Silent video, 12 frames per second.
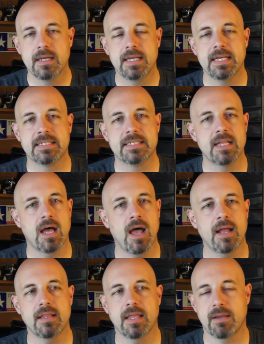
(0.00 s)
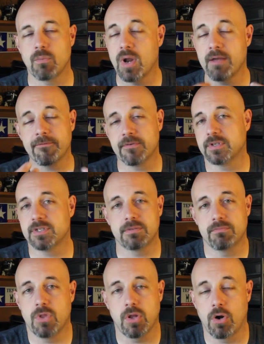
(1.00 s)
It's not like when I
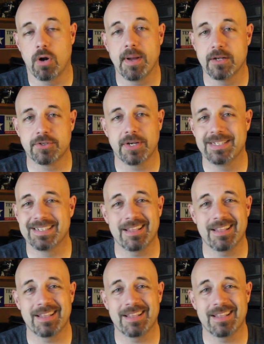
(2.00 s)
first heard about trains,